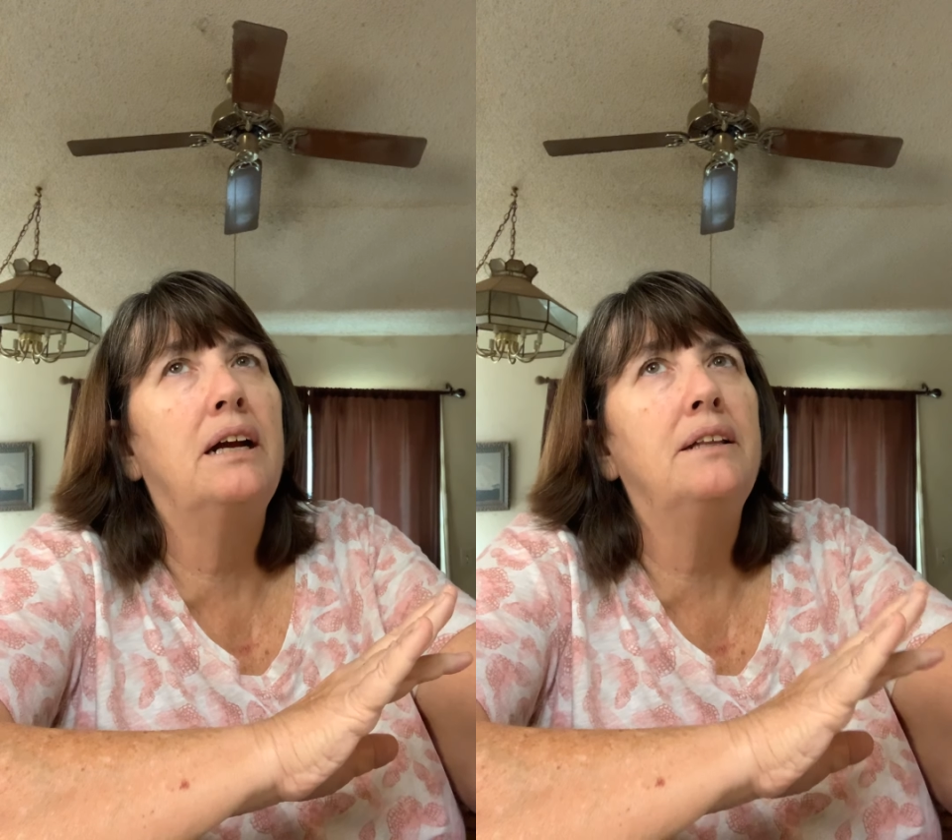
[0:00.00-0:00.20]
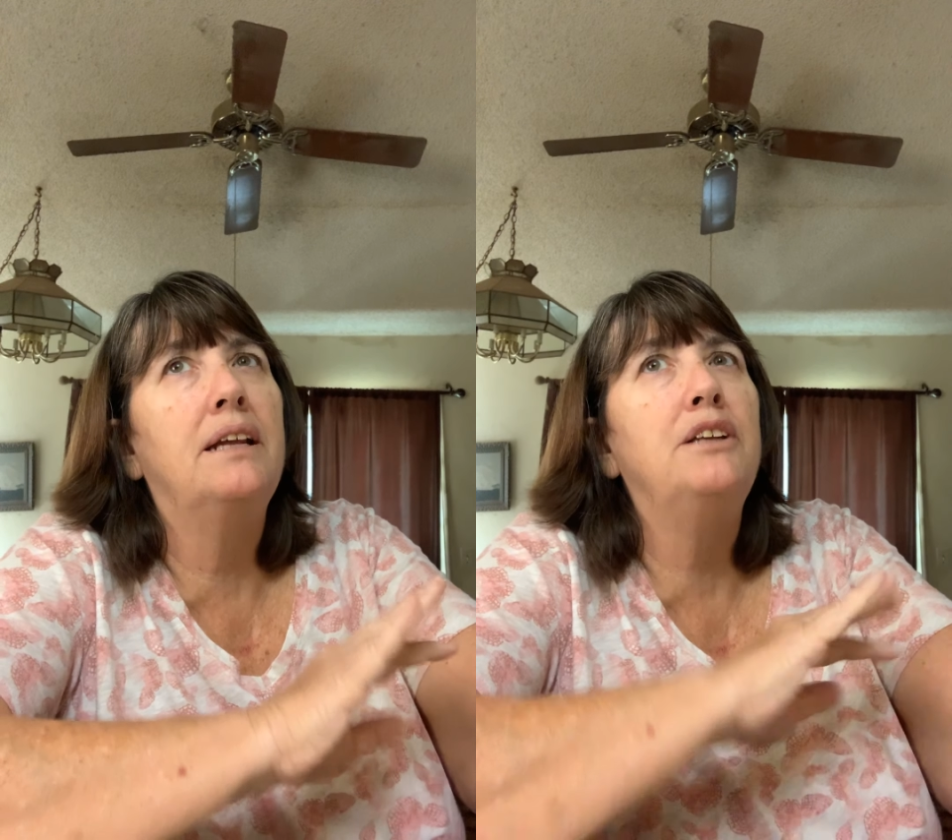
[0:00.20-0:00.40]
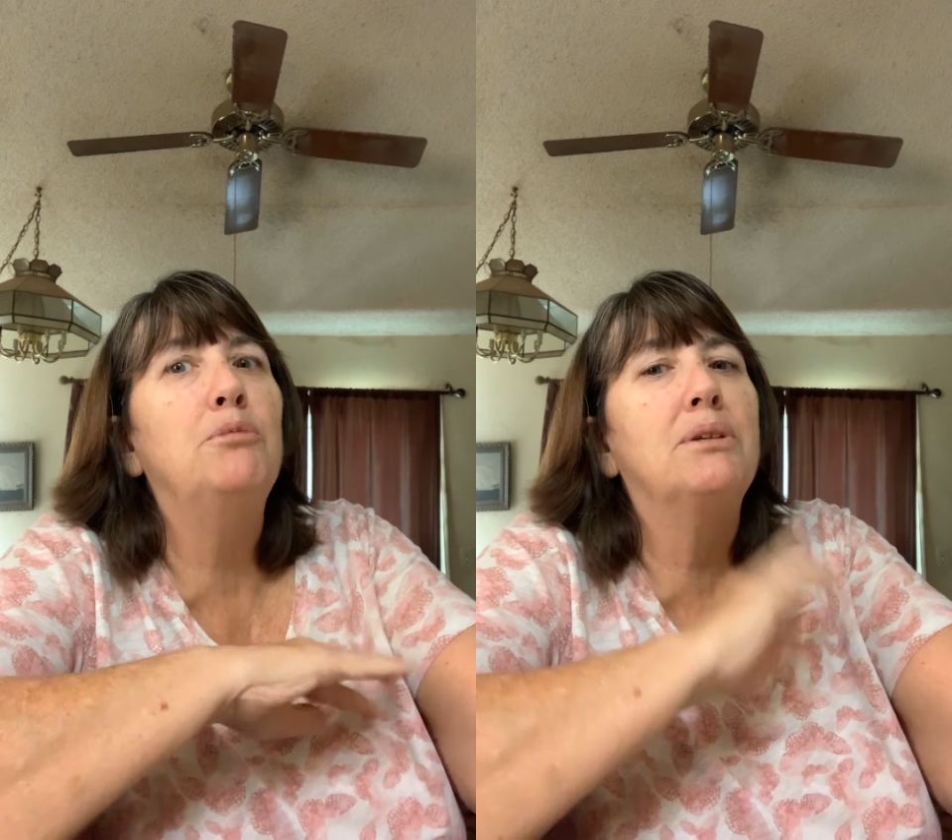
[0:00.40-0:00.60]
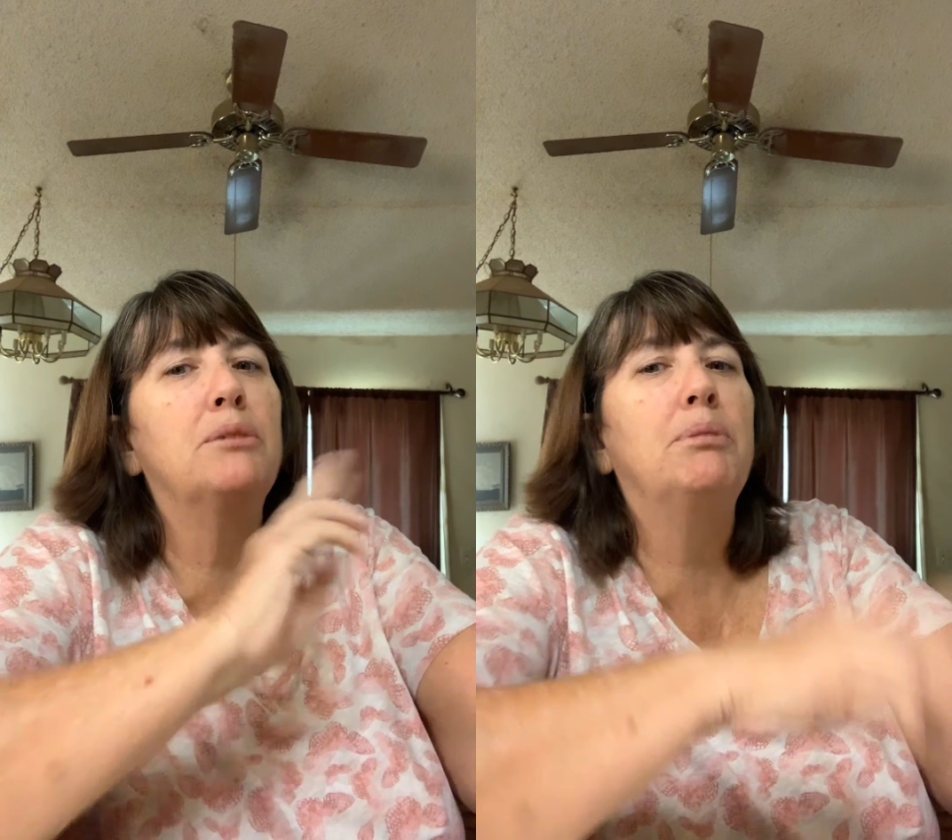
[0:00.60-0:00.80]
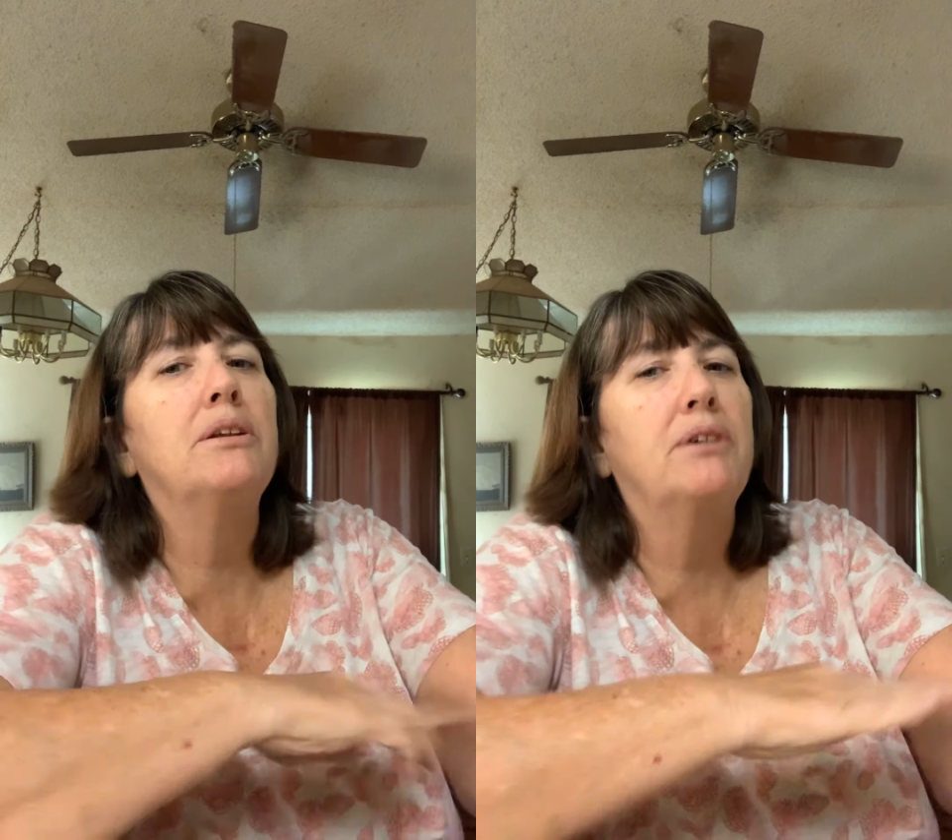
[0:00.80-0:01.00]
and then you put the
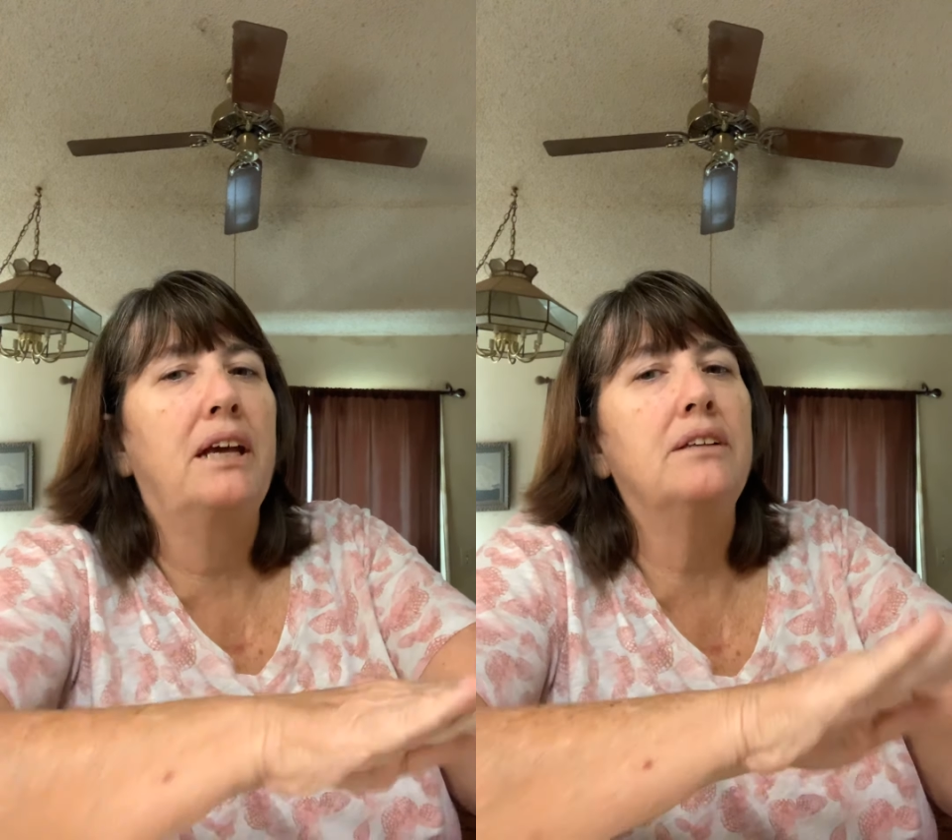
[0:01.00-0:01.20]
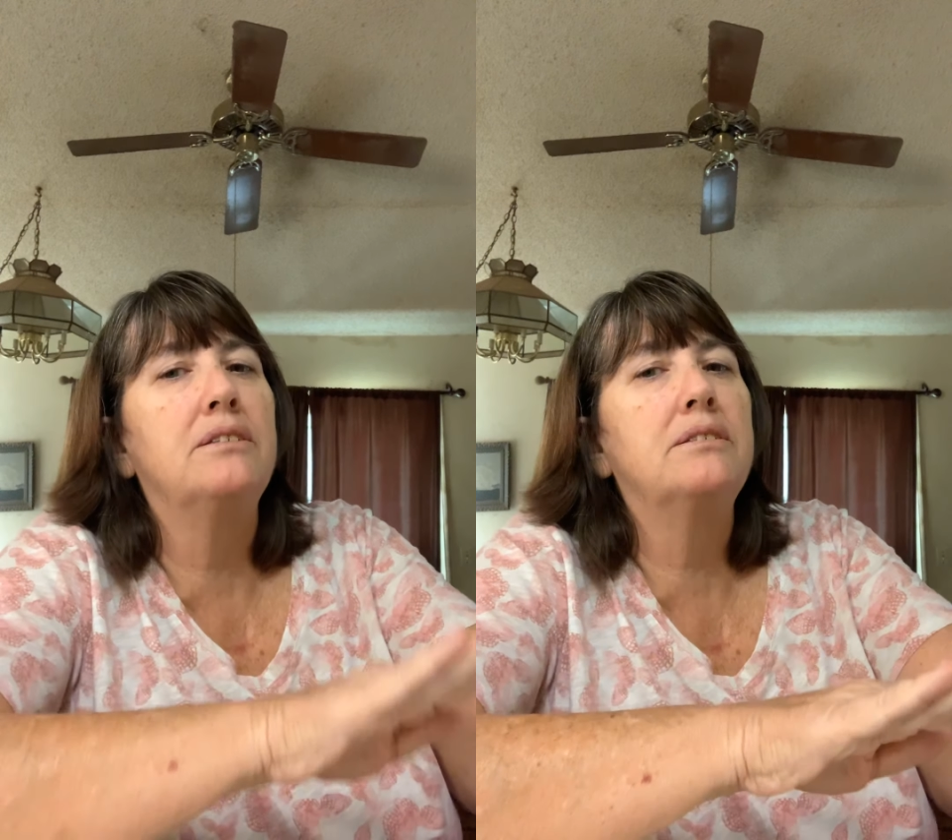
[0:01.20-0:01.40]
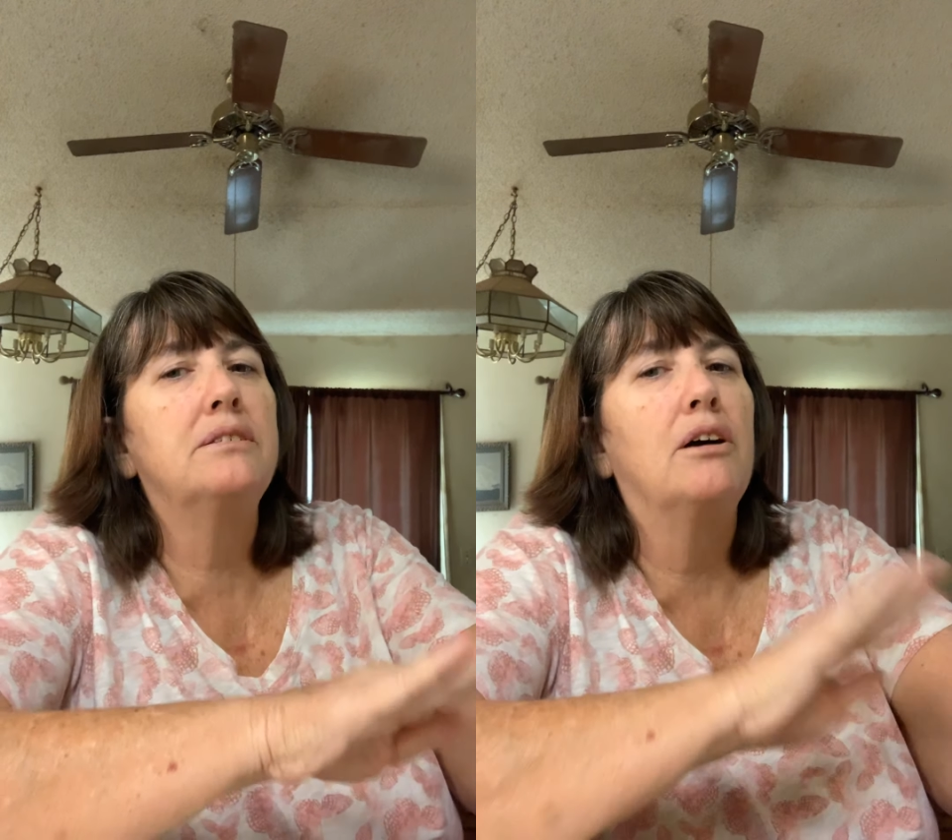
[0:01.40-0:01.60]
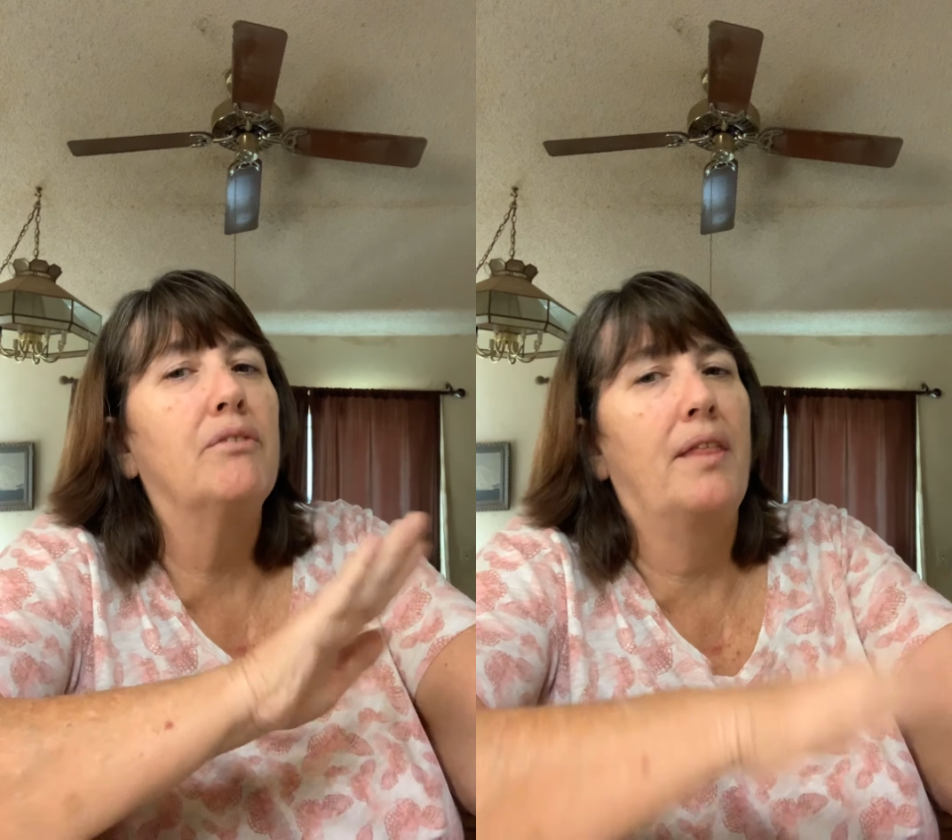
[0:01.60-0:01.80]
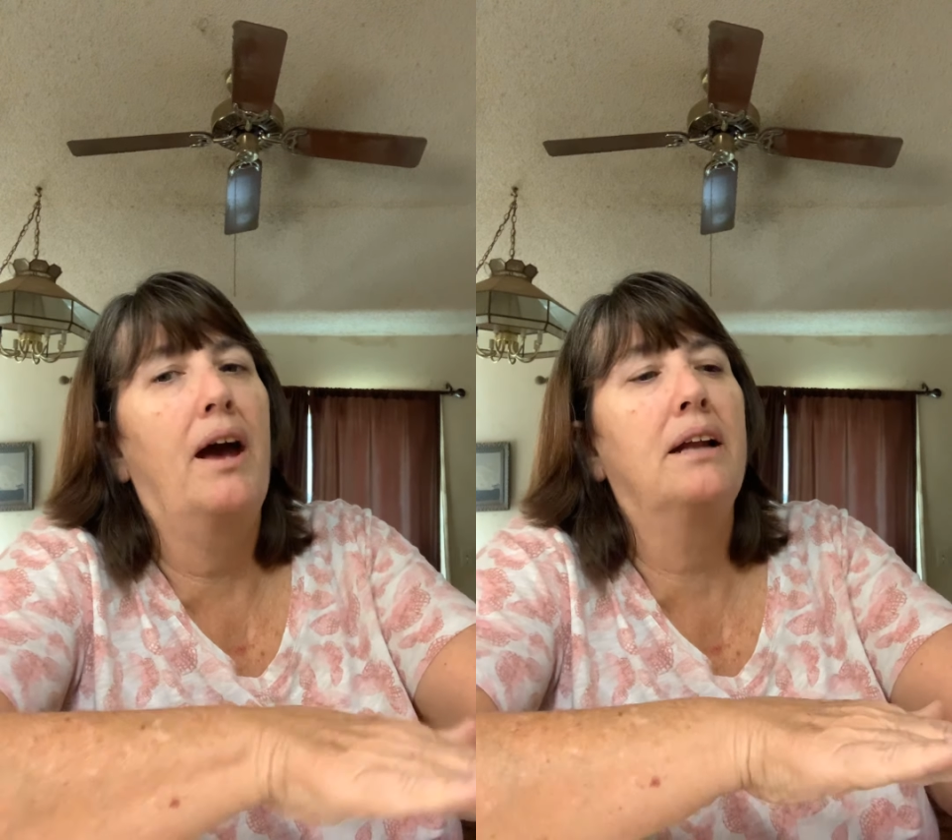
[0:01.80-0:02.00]
pillowcase
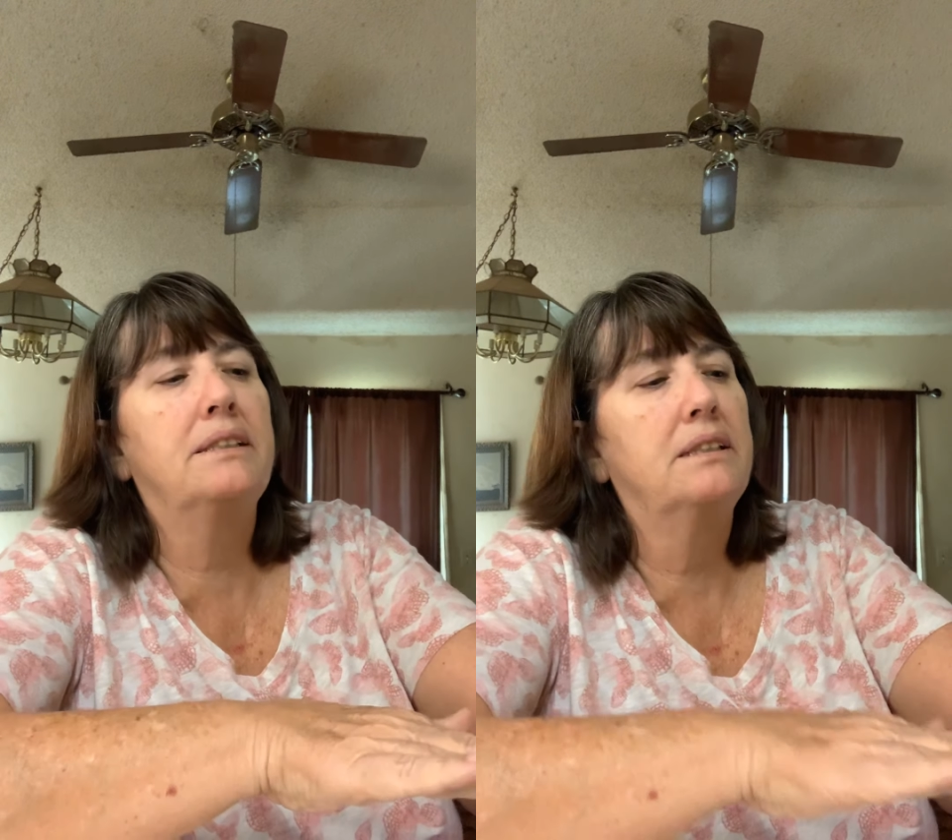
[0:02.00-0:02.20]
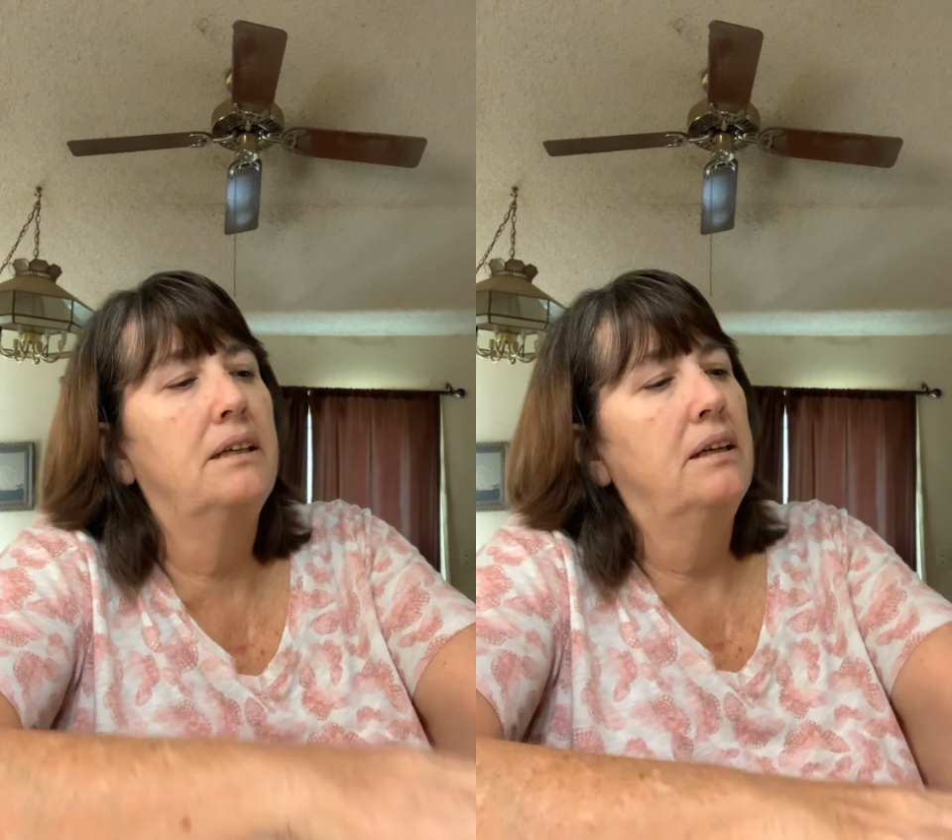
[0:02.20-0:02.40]
over that.